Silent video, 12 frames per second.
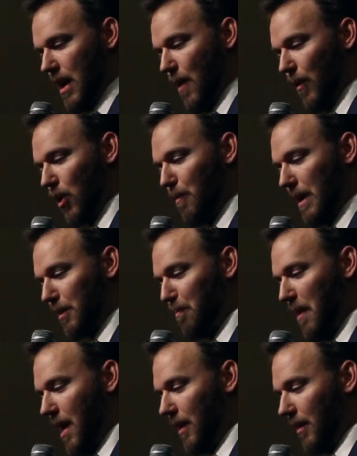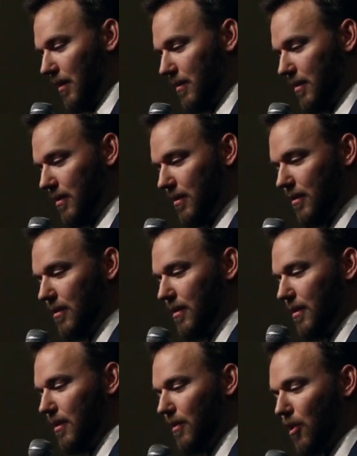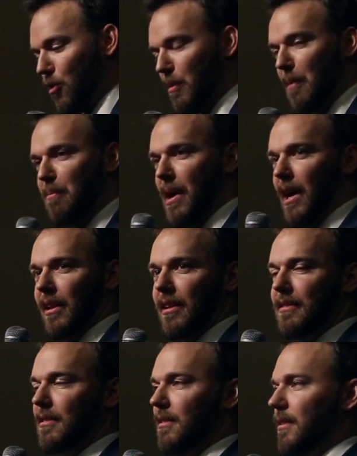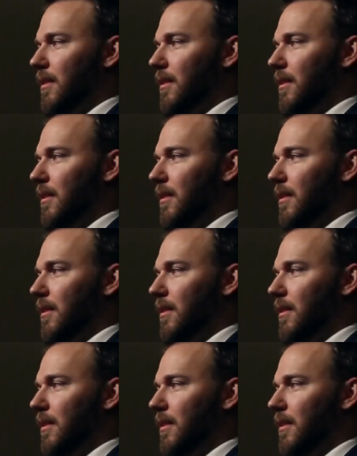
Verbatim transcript: I want to go back to Pilate, talk about Pilate